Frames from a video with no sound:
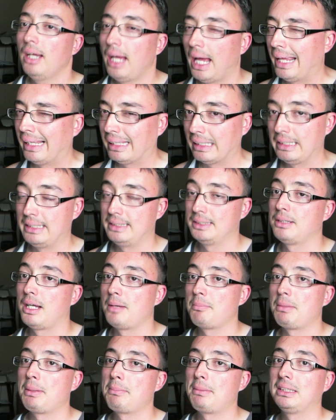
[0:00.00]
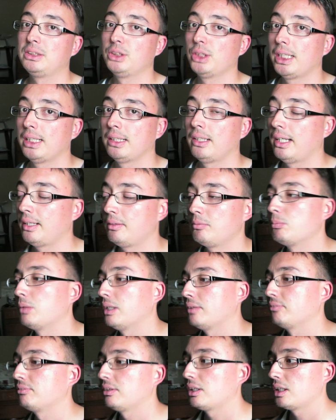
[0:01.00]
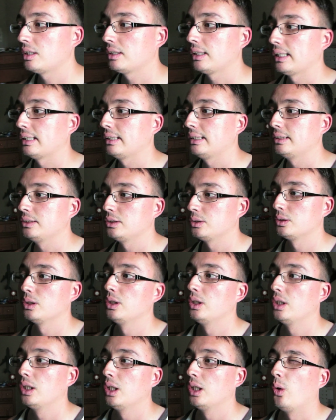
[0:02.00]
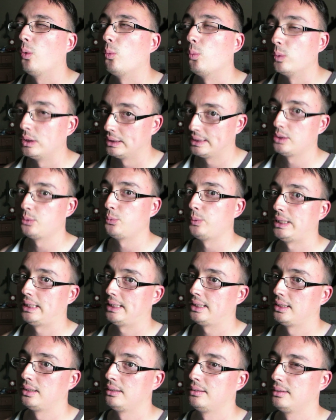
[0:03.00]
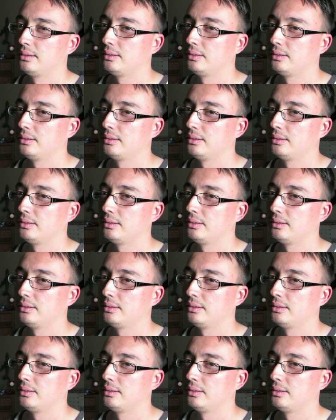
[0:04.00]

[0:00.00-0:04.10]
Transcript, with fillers: at least on my main channel, and my vlog at least once a week.